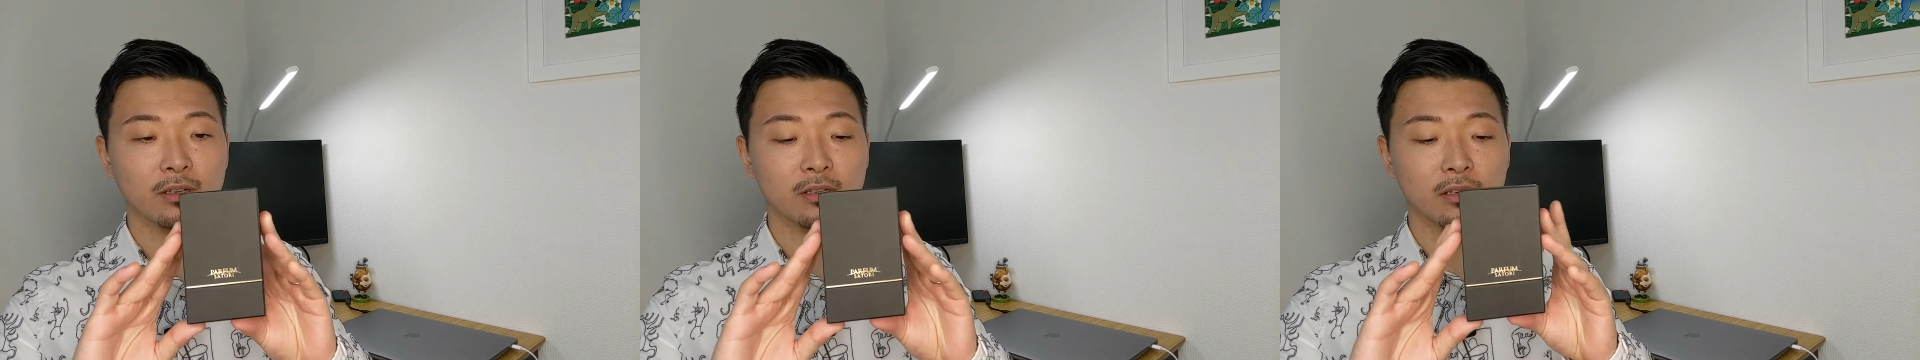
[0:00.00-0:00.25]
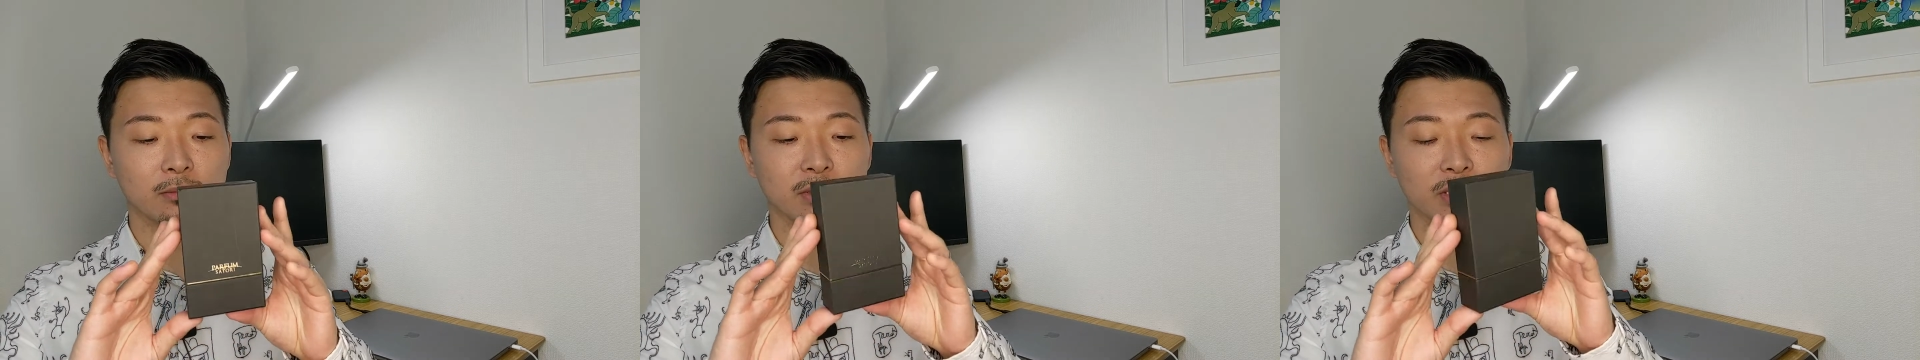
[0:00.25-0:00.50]

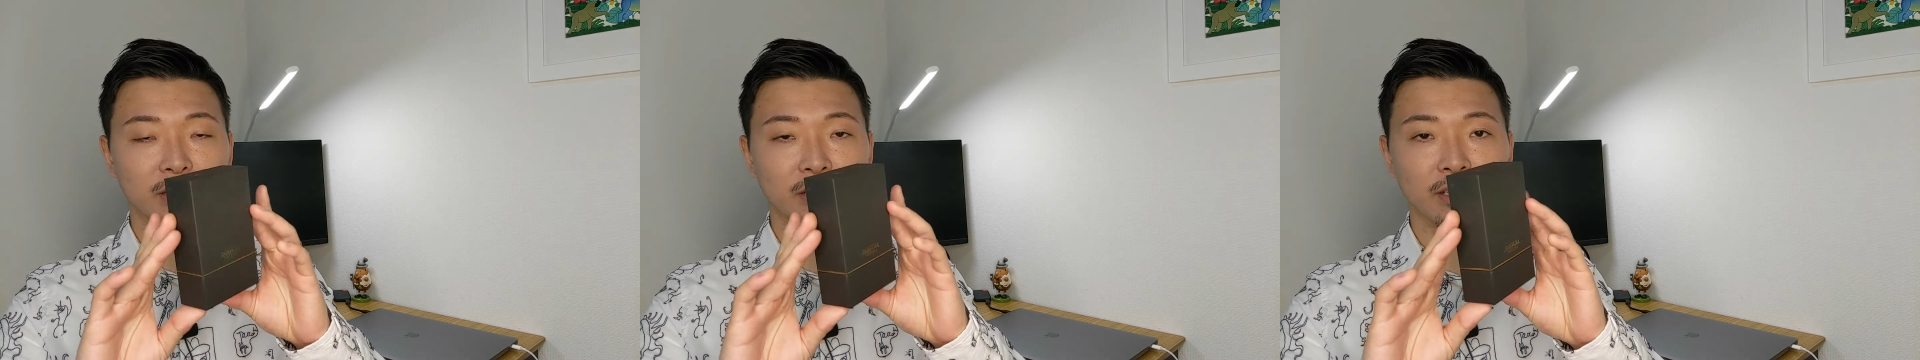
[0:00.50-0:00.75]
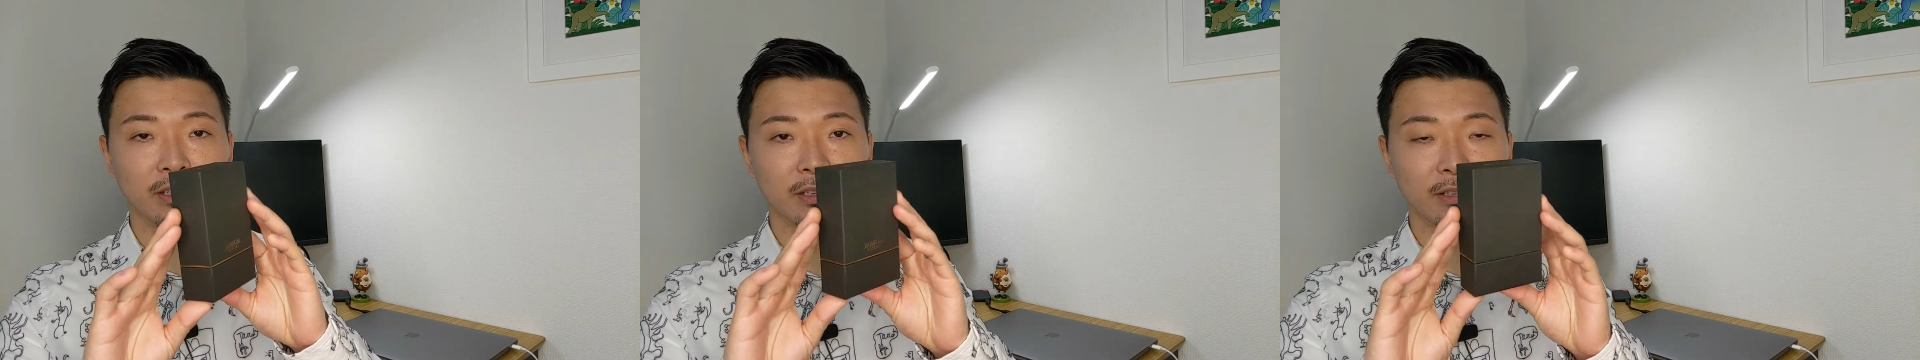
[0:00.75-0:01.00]
comes
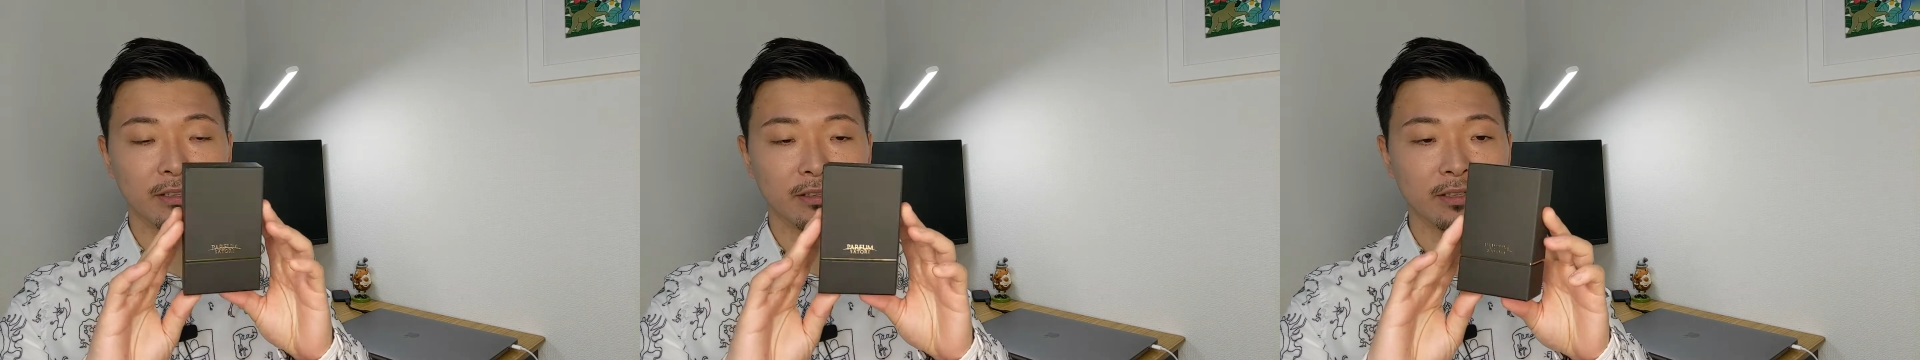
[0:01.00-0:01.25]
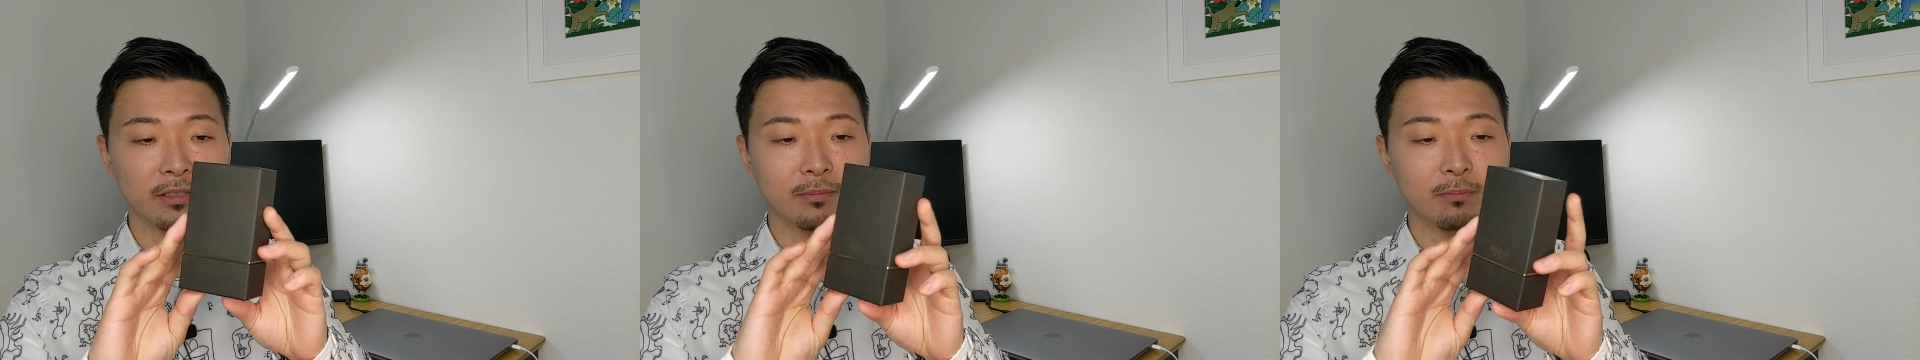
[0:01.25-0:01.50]
in
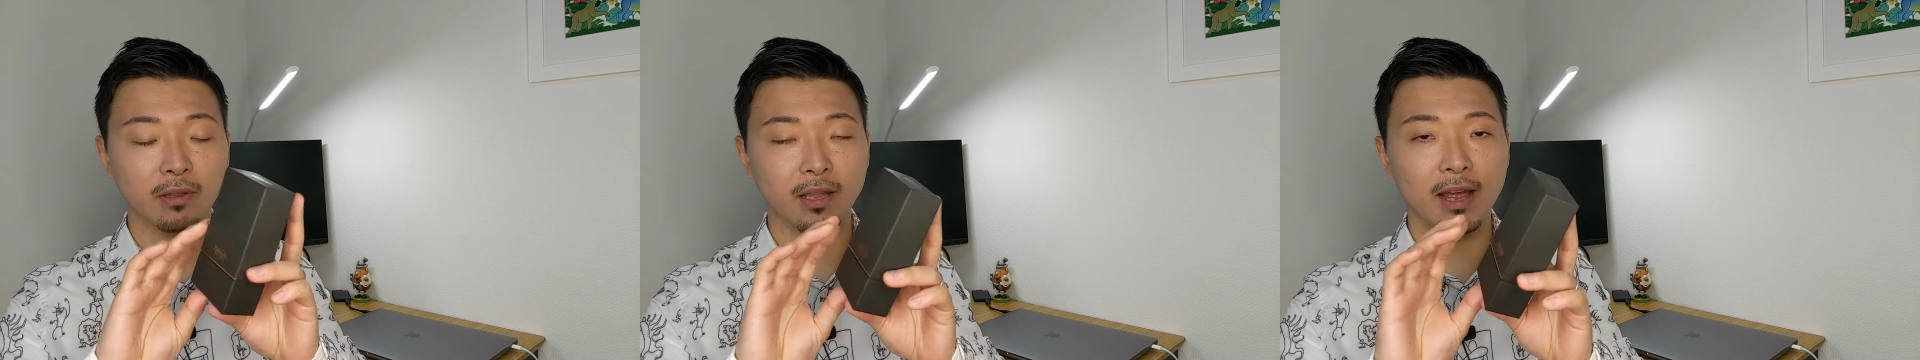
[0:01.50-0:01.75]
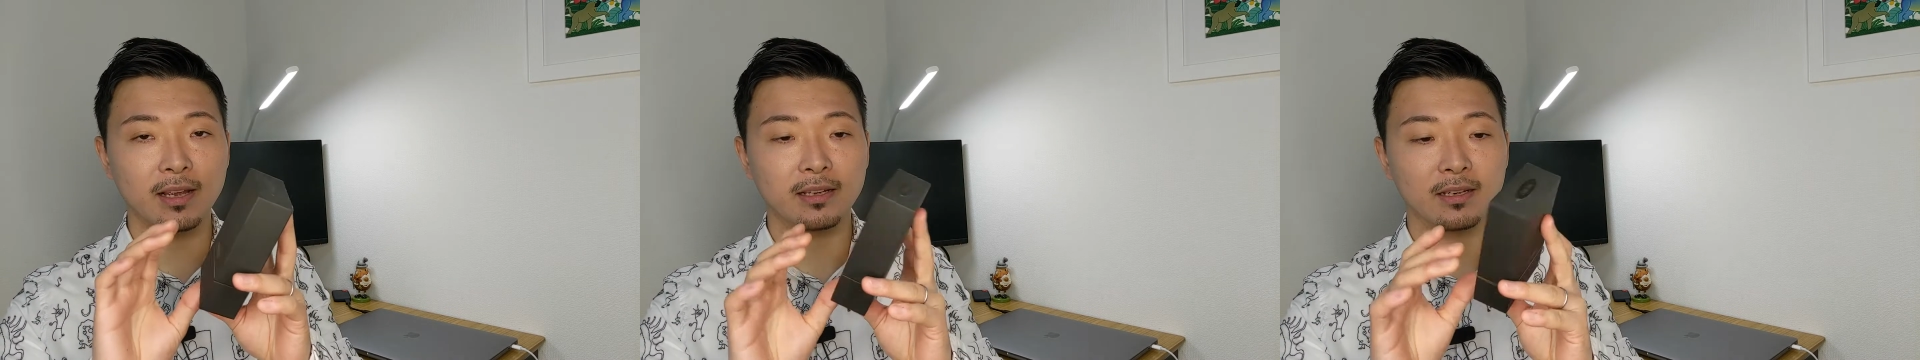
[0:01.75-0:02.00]
this
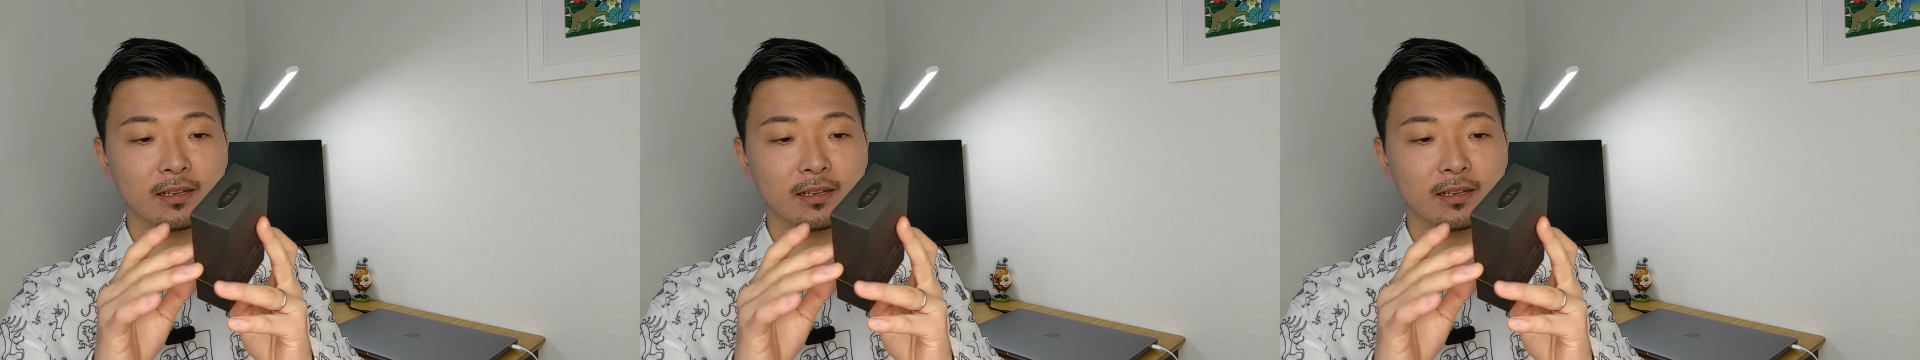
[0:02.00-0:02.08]
black,